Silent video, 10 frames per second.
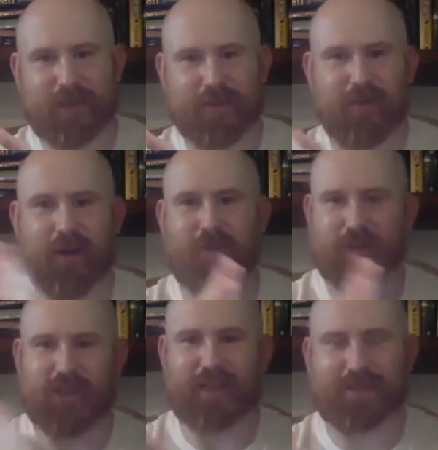there aren't the
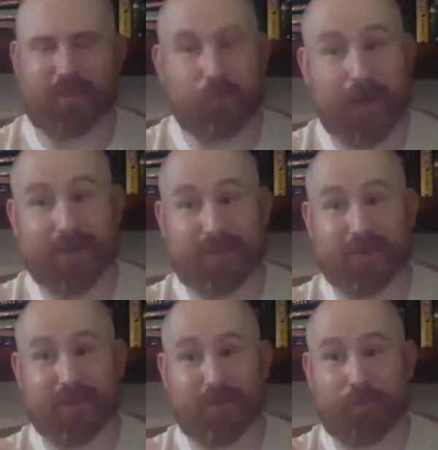checks and
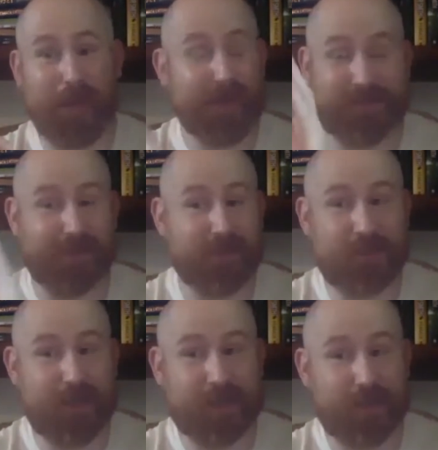balances that you
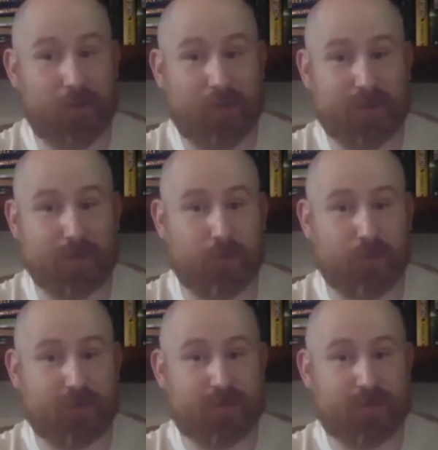get in combat sports.